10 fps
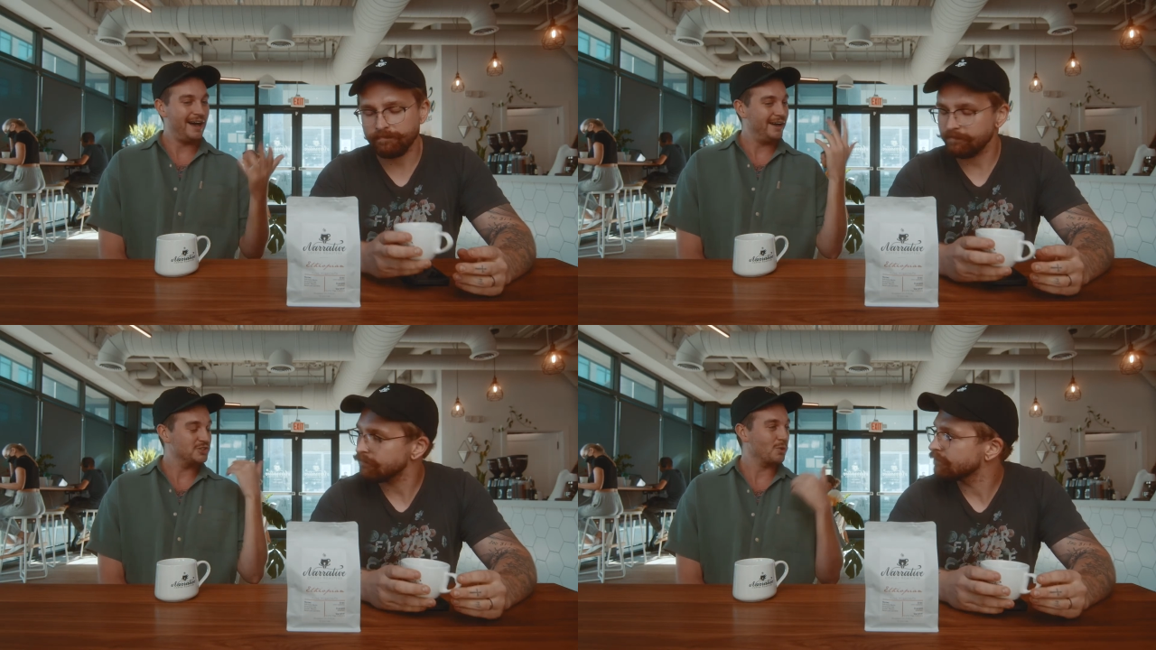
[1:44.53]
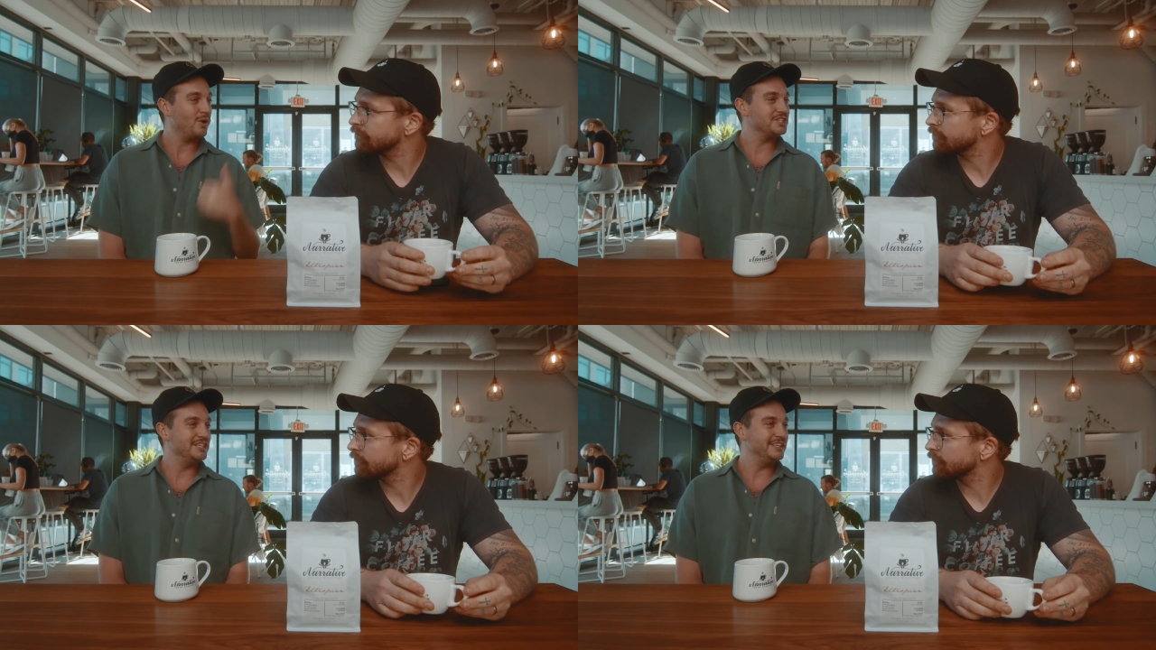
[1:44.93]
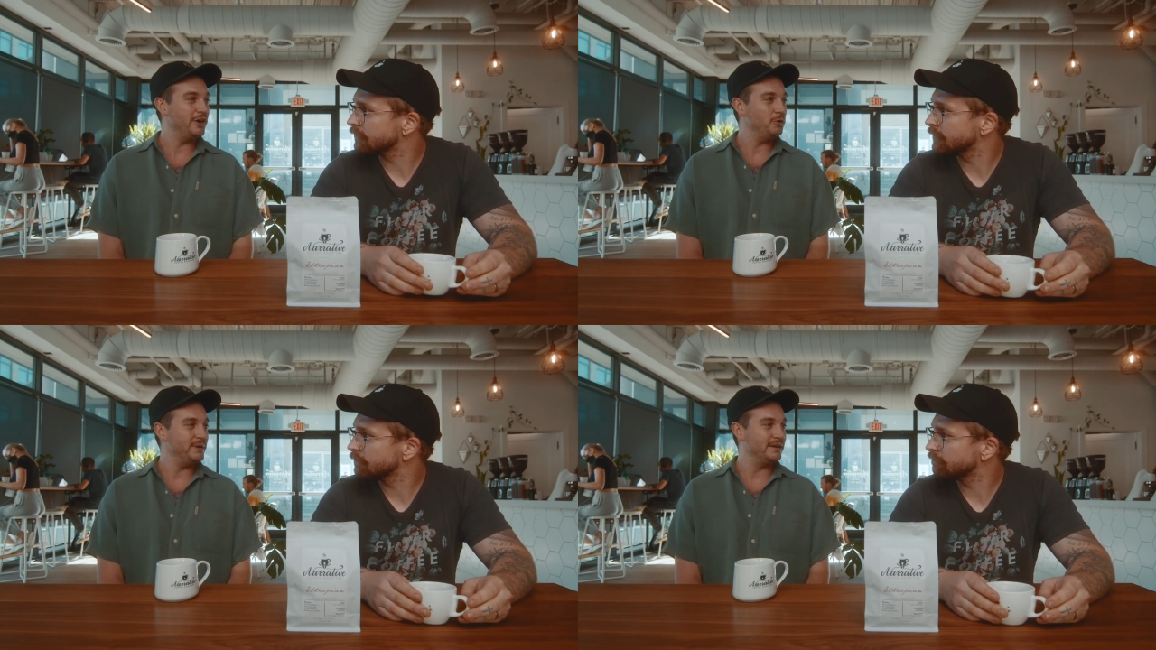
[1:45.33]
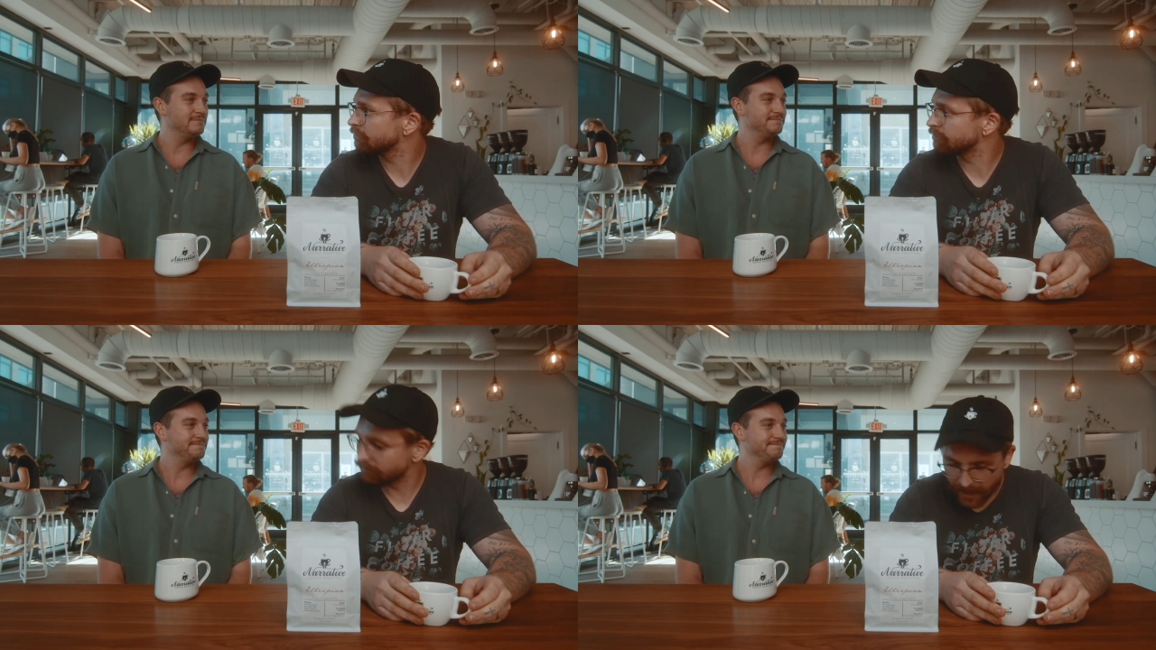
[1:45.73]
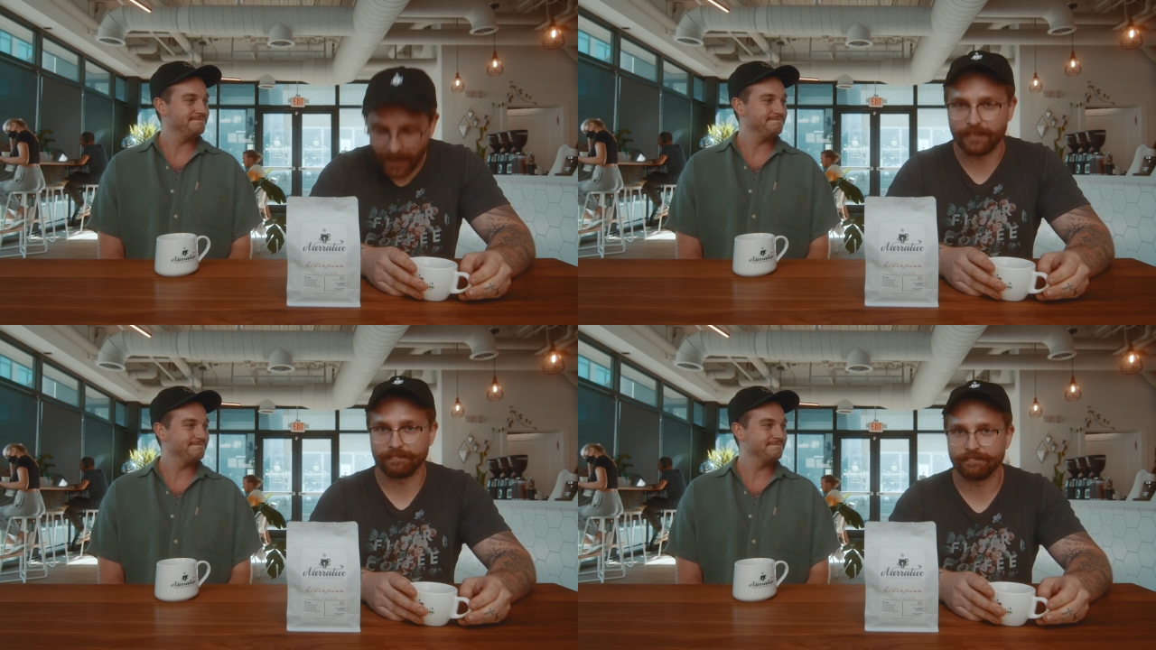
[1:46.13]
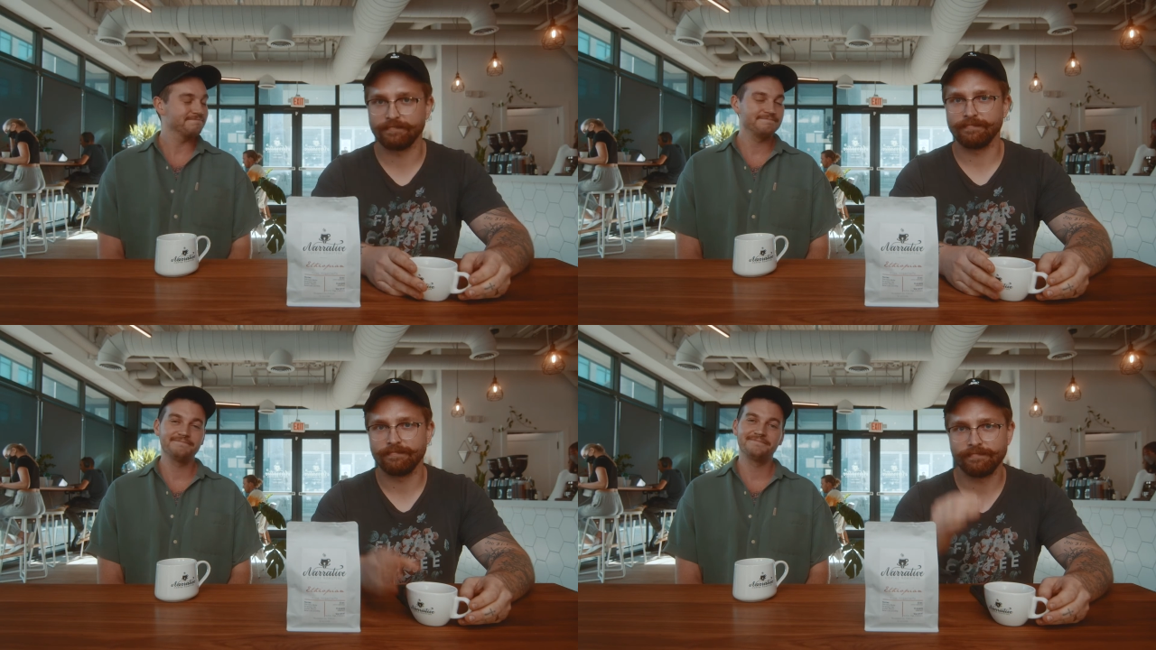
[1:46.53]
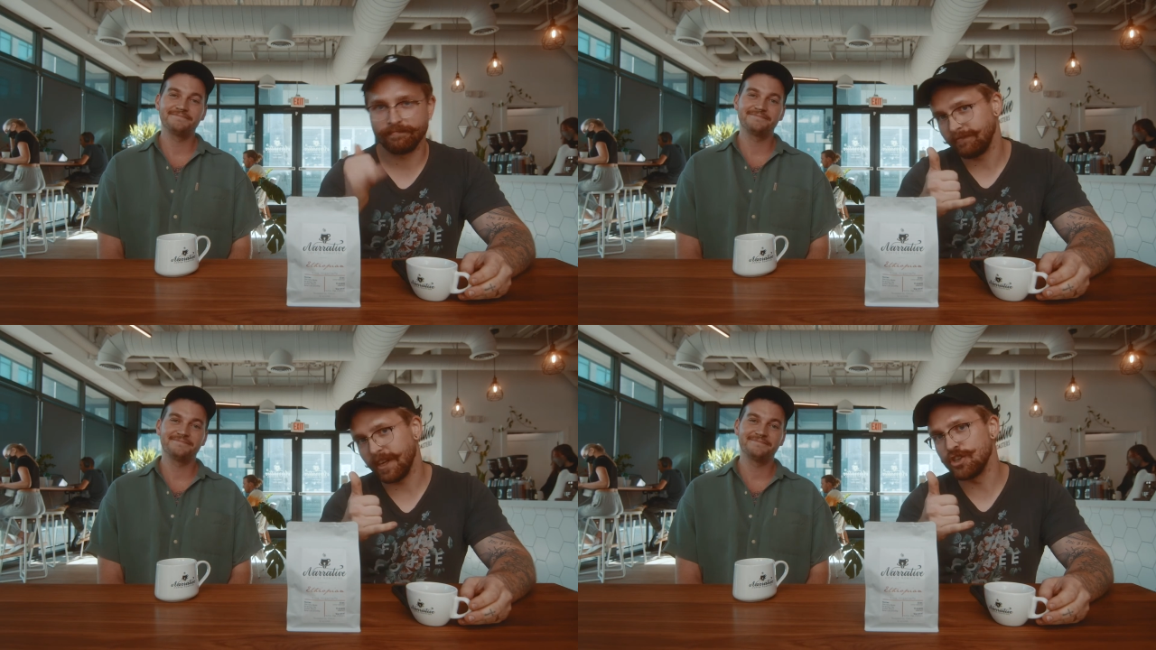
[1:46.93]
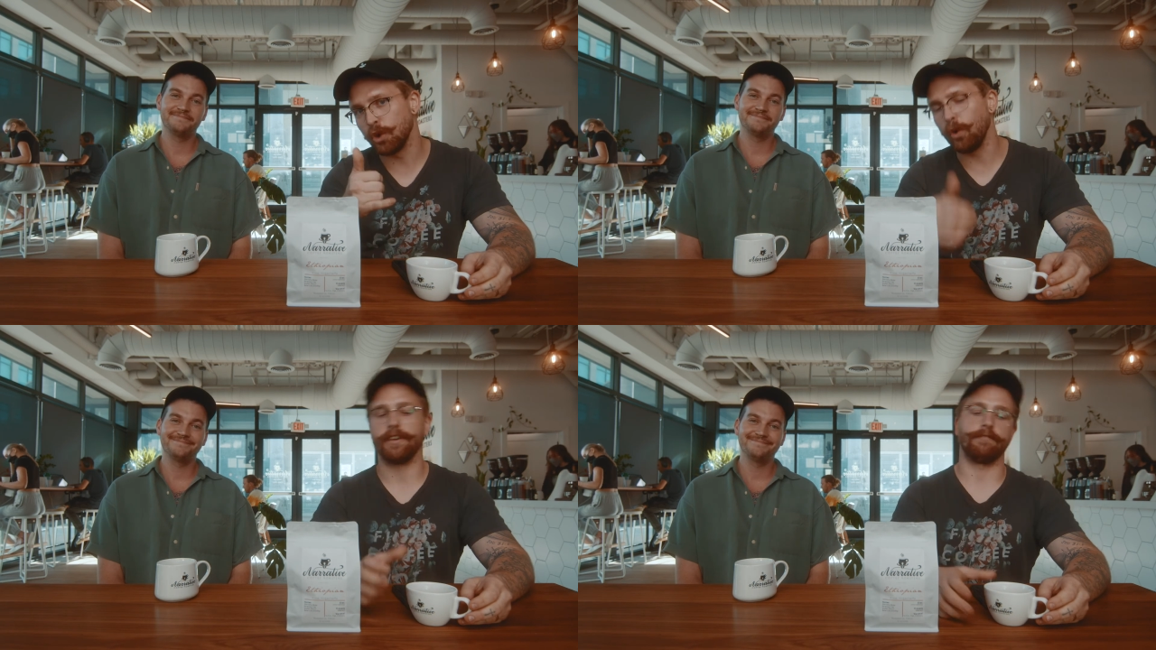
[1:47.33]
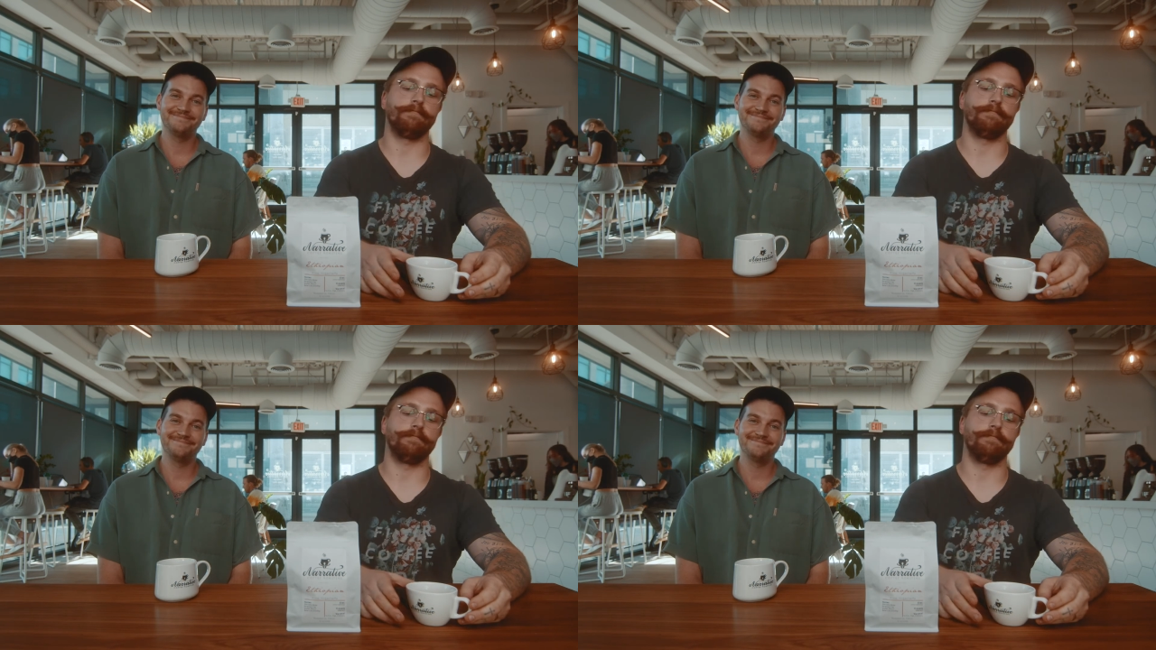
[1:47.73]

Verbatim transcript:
Speaker 1: Uh, it's our washed Ethiopian. Yeah. Enjoy.